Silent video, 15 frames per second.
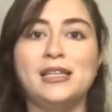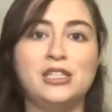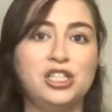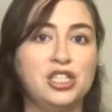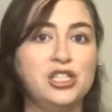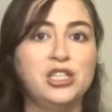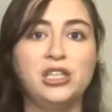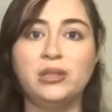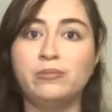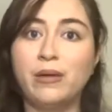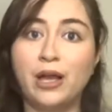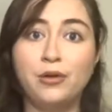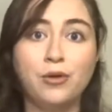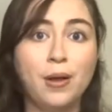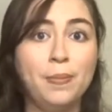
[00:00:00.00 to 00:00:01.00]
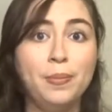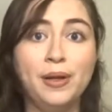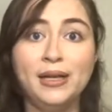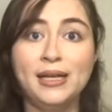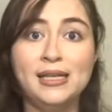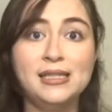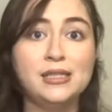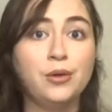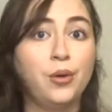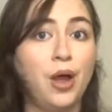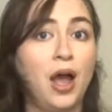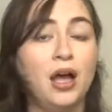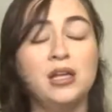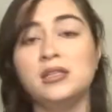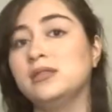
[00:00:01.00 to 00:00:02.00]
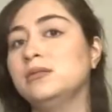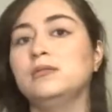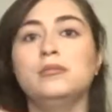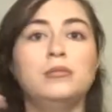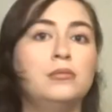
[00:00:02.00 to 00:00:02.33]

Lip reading: it just, my grumpiness has